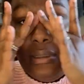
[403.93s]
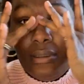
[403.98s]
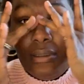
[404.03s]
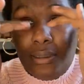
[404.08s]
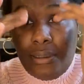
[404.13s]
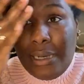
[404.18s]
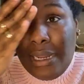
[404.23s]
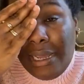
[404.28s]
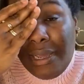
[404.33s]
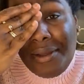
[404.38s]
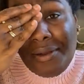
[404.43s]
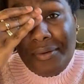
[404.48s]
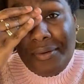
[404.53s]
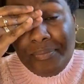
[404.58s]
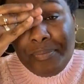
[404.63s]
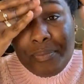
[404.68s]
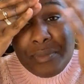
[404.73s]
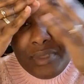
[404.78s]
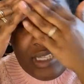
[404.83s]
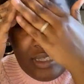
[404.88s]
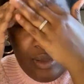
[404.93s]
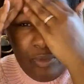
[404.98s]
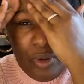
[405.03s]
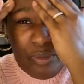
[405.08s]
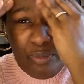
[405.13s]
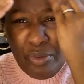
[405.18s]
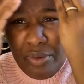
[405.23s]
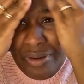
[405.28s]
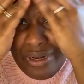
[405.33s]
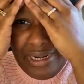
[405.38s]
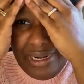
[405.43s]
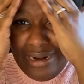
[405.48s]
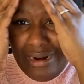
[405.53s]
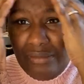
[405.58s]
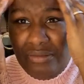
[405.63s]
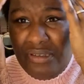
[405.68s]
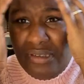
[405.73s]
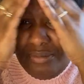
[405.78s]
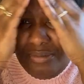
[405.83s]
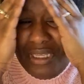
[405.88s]
Now, someone pointed
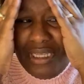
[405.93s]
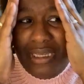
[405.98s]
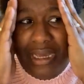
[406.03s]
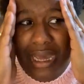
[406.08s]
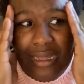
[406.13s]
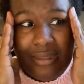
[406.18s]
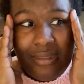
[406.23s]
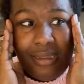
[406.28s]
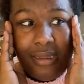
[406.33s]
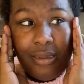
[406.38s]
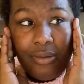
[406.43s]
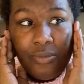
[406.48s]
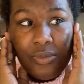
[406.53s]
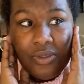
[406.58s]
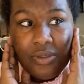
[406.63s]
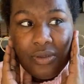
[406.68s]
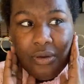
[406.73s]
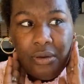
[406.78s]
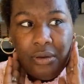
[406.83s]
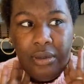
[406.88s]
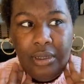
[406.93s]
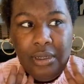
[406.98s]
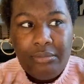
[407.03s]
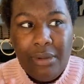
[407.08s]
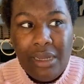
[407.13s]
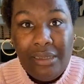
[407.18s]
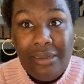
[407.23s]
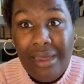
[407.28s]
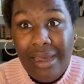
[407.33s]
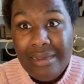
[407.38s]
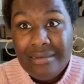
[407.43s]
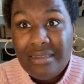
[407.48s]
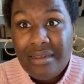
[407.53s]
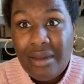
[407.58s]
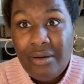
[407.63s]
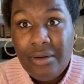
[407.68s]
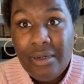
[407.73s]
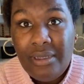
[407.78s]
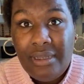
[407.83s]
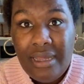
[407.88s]
out to me, I think it was on my last
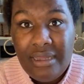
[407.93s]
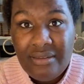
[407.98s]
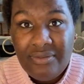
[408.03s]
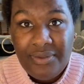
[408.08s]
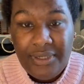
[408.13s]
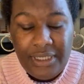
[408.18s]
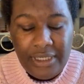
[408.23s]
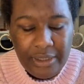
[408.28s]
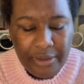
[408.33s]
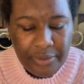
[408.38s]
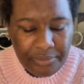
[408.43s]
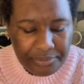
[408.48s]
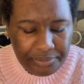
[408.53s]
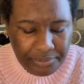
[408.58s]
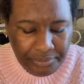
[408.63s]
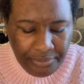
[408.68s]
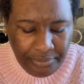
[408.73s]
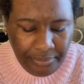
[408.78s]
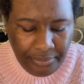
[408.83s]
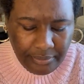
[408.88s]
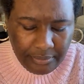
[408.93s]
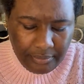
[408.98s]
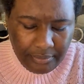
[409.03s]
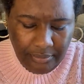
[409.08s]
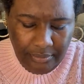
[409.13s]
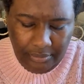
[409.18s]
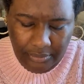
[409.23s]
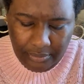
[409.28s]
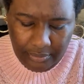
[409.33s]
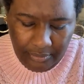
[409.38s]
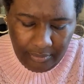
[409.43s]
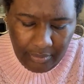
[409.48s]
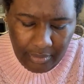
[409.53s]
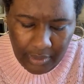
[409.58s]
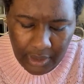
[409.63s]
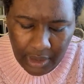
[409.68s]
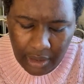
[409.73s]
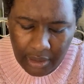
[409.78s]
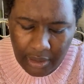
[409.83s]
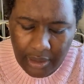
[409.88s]
Hourglass video, an
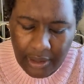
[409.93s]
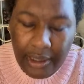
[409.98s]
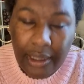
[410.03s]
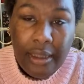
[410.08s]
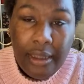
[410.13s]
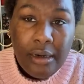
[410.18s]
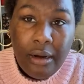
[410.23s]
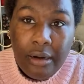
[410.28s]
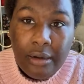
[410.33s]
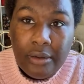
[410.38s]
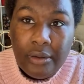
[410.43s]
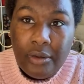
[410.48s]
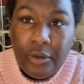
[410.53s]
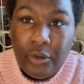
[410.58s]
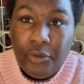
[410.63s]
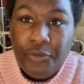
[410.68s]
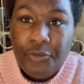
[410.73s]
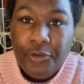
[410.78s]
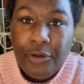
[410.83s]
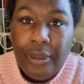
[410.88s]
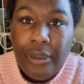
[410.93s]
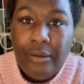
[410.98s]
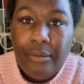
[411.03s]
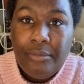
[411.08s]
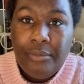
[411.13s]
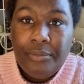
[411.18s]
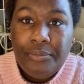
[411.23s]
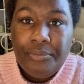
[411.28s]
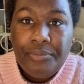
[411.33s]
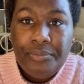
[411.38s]
article from...